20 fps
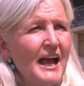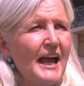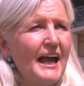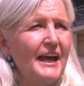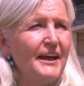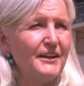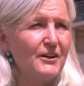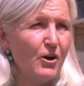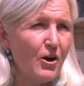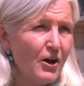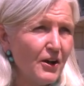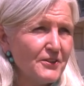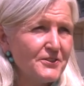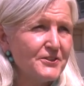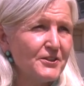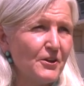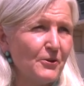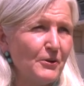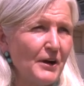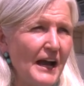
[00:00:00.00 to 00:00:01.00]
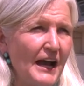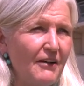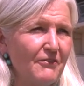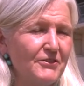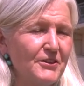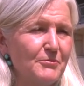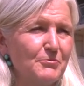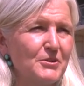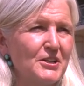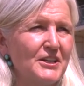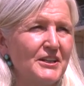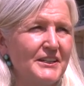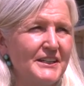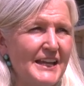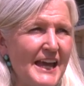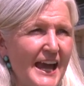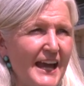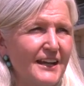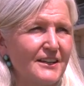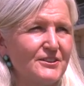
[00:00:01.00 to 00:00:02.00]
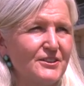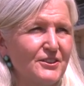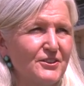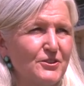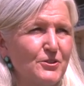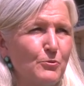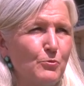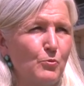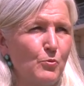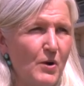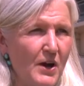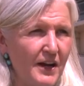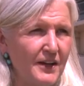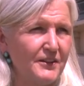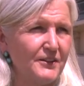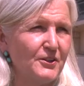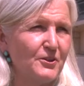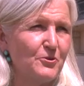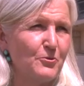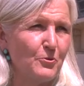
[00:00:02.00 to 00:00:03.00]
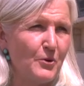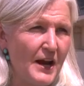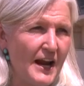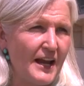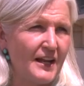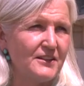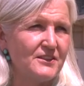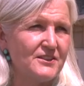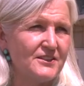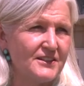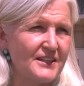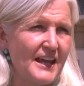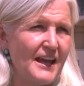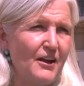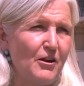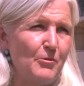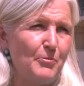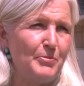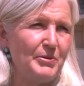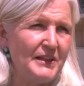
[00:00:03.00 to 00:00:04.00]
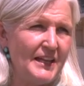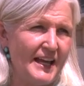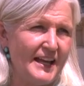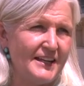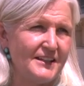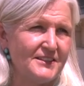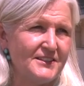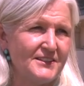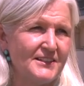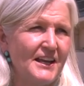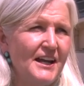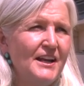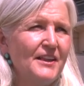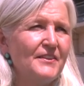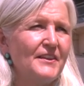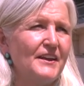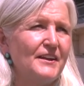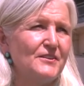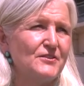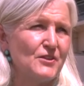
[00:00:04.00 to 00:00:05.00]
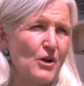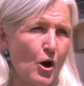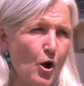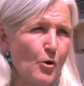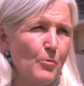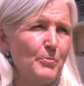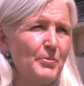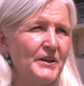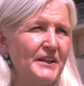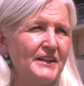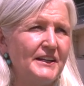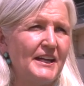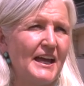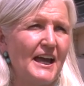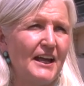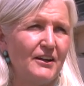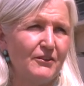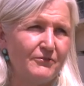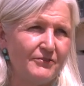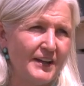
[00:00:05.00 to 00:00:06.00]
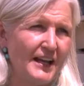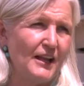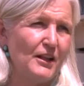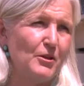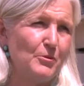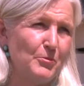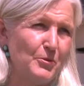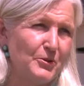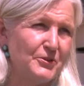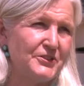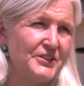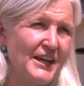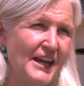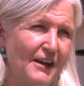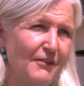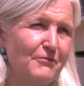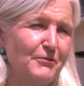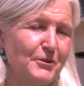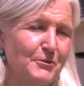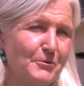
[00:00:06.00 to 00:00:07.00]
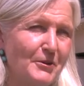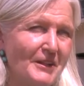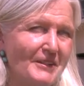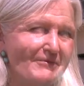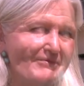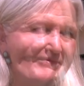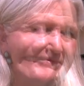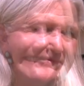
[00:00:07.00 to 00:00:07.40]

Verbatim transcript: and also have them connect into one grand scale place that is open and available to everyone.